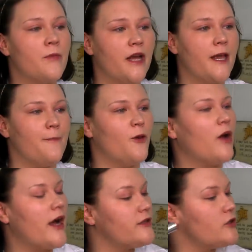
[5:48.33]
going to keep you
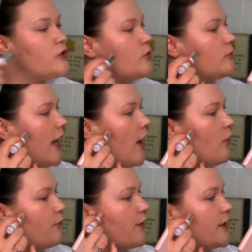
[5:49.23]
guys zoomed
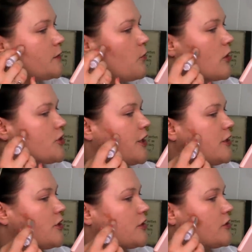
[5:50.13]
out for this
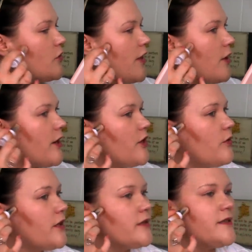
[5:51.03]
portion just so that way you
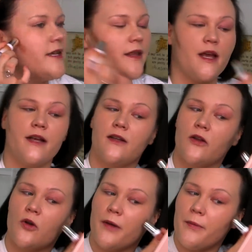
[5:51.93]
can see things a
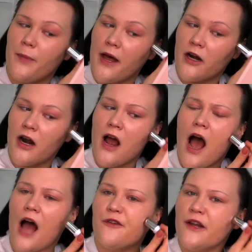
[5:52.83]
little bit better.
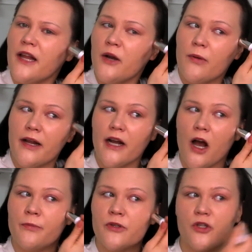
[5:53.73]
I feel like when it
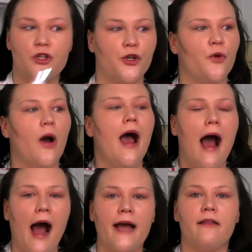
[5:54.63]
comes to
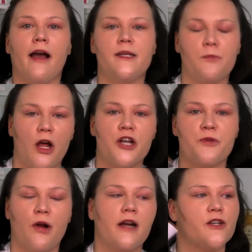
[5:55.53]
highlights,
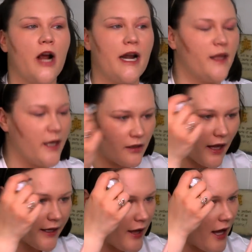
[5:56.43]
blush, bronzer, anything
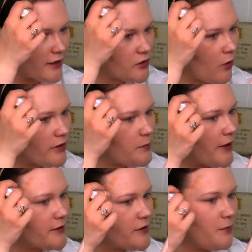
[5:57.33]
like that, it's always
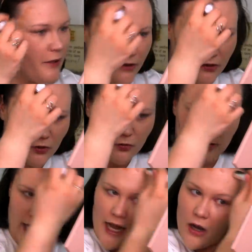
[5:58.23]
best to be
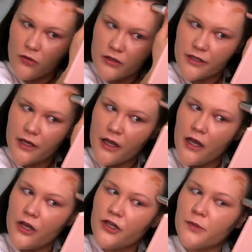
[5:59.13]
zoomed out,
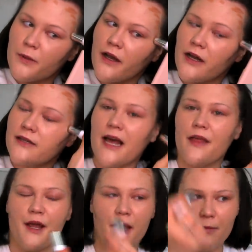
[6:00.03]
just because I
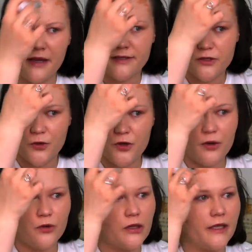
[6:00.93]
think it makes it so you
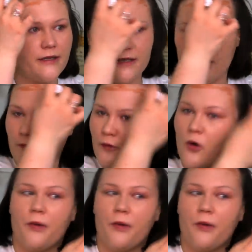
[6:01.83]
can really see the full